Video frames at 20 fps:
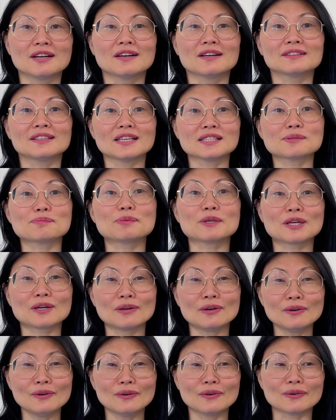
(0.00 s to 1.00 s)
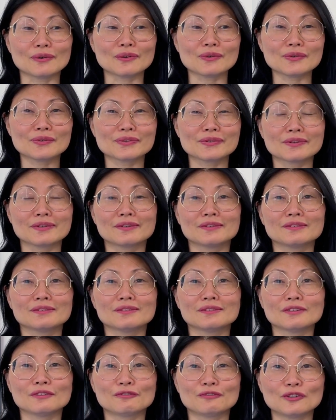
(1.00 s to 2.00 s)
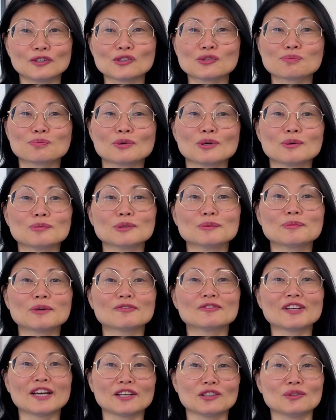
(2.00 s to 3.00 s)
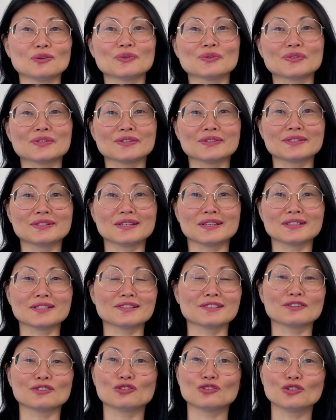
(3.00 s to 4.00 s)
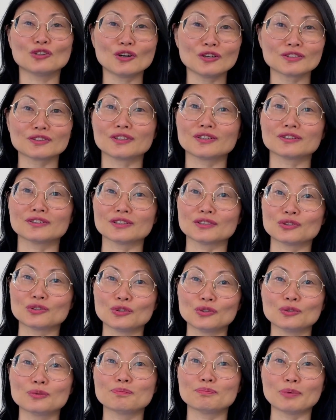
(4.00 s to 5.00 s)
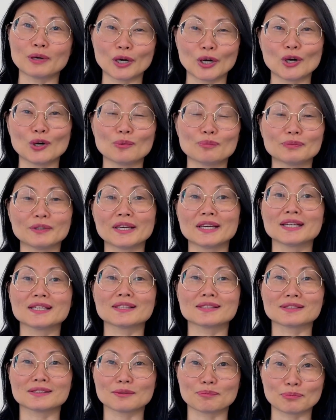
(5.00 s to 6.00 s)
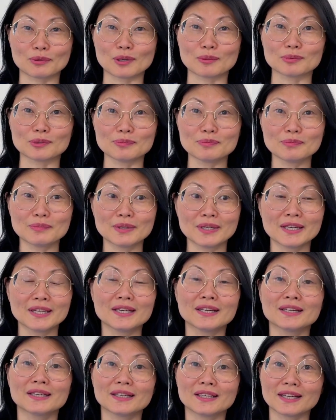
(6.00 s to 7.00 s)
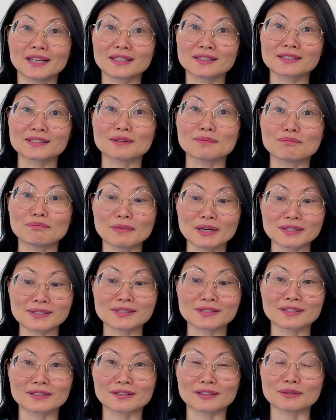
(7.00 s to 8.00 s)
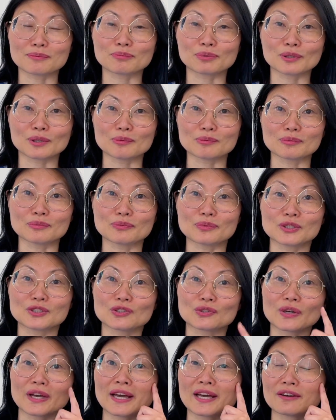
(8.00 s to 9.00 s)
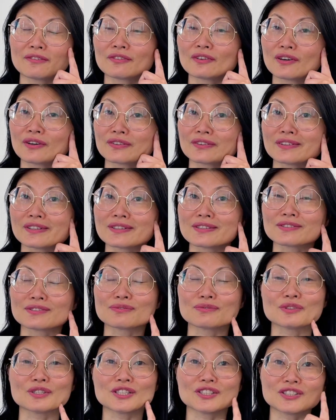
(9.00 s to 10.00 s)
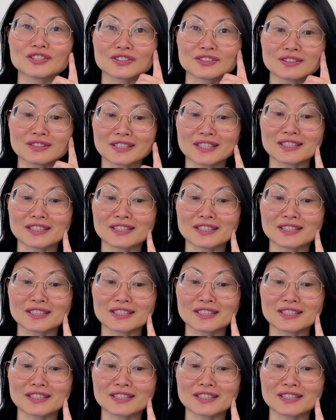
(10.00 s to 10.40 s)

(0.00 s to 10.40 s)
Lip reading: That's because the first problem of diagnosis is not on the tooth pulp that is the problem. It's the muscular problem which you have on this region,